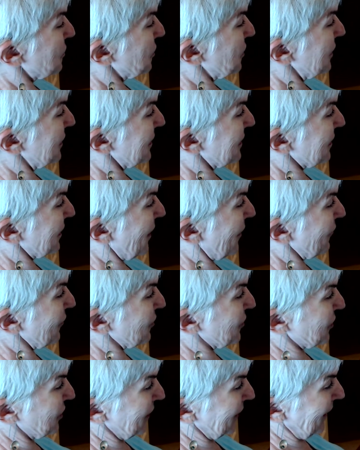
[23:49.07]
discovered
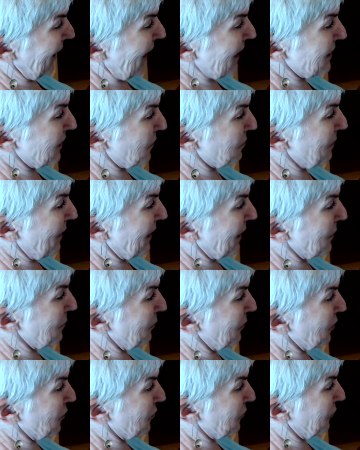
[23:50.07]
she liked making
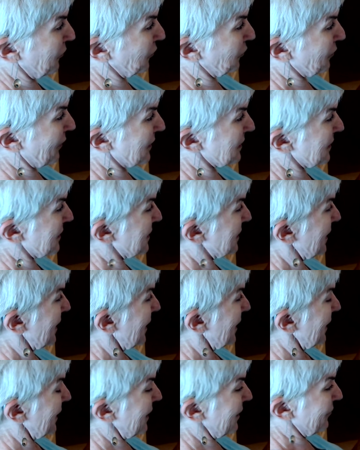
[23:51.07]
beautiful dresses
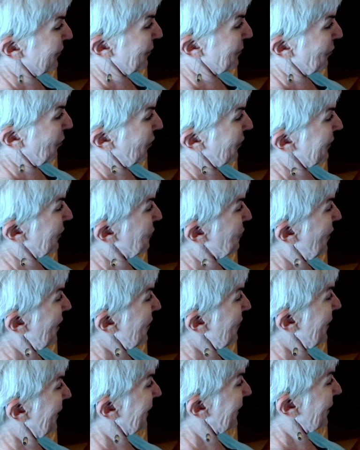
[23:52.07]
even more than
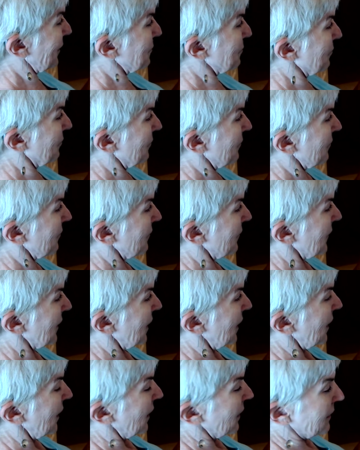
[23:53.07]
wearing them.
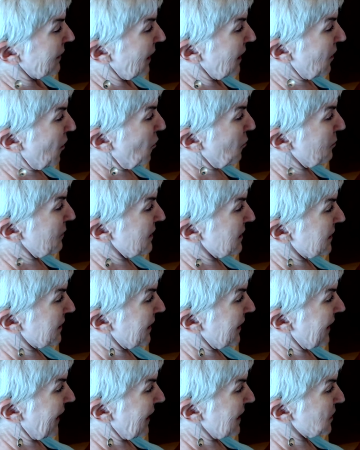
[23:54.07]
They don't miss
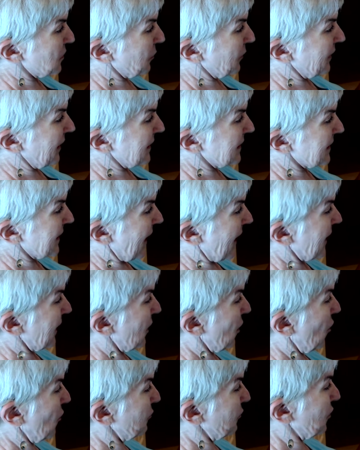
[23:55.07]
the days when they sat at
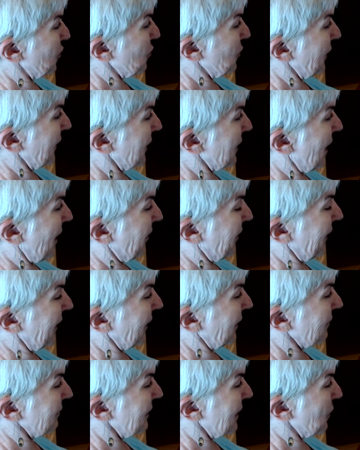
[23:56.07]
home doing
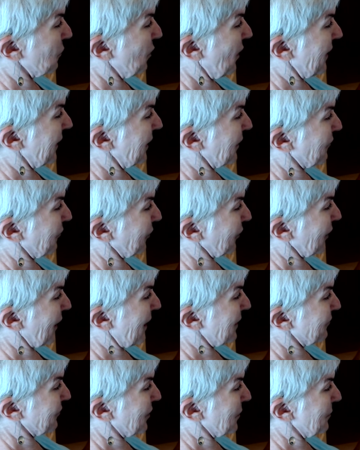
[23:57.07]
nothing and waiting for
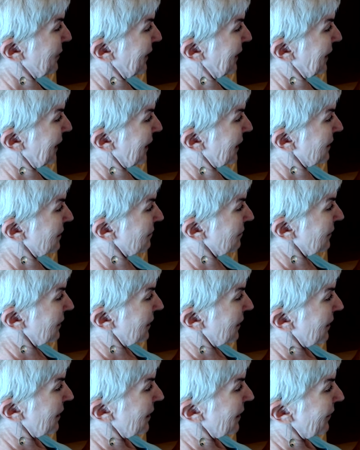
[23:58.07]
life to begin.
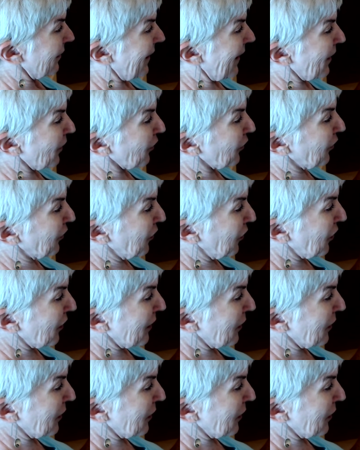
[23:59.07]
They are good at